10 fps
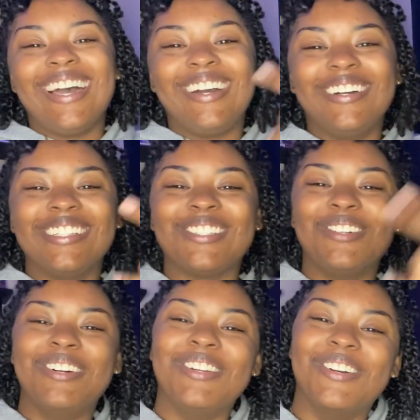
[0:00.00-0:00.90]
What's
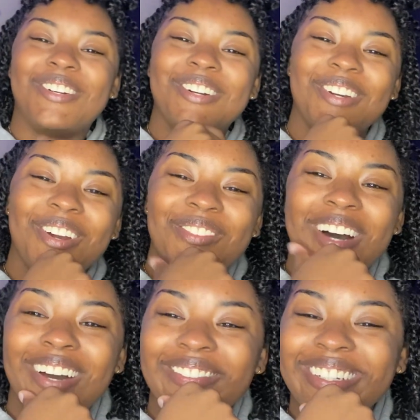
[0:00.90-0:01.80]
going on, Coco
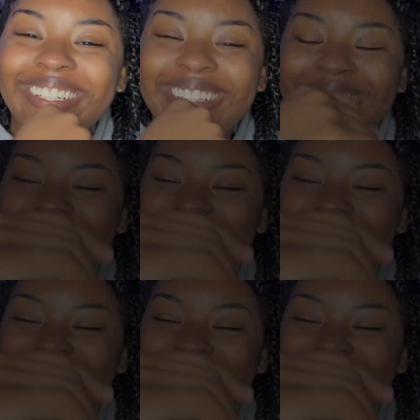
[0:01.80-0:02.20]
Mafia?